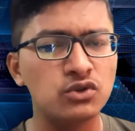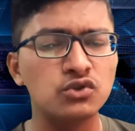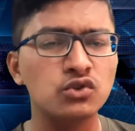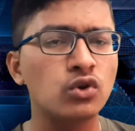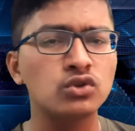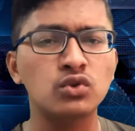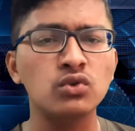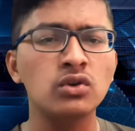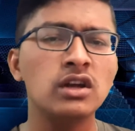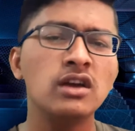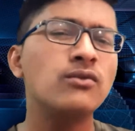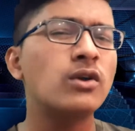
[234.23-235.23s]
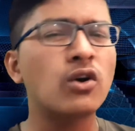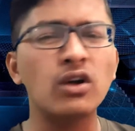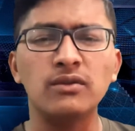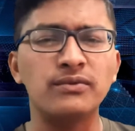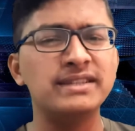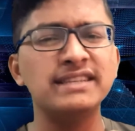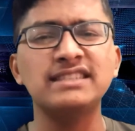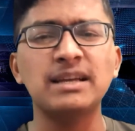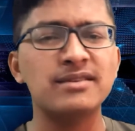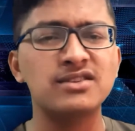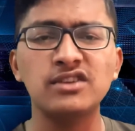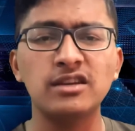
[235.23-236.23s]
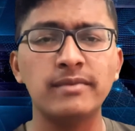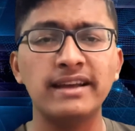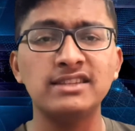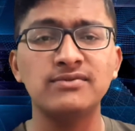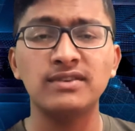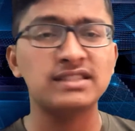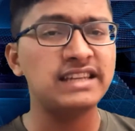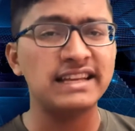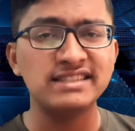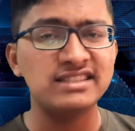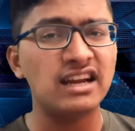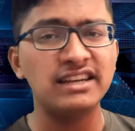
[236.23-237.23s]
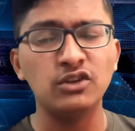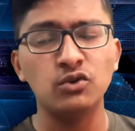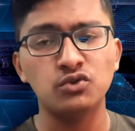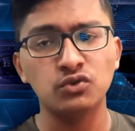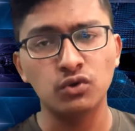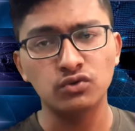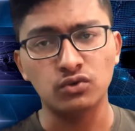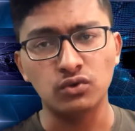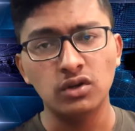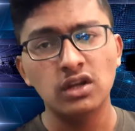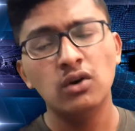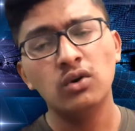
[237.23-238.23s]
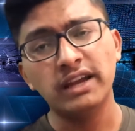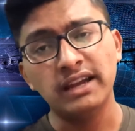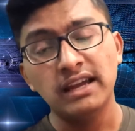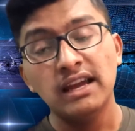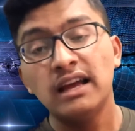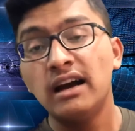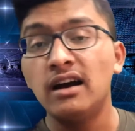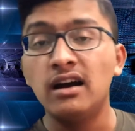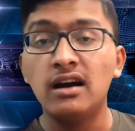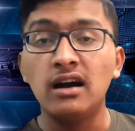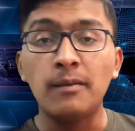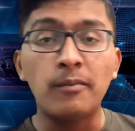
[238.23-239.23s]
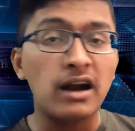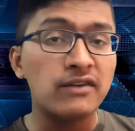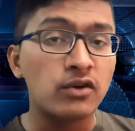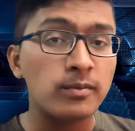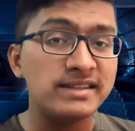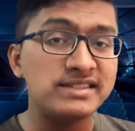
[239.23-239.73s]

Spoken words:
you should go through. For all physics, chemistry and maths, firstly NCERT you should go through. Okay, apart from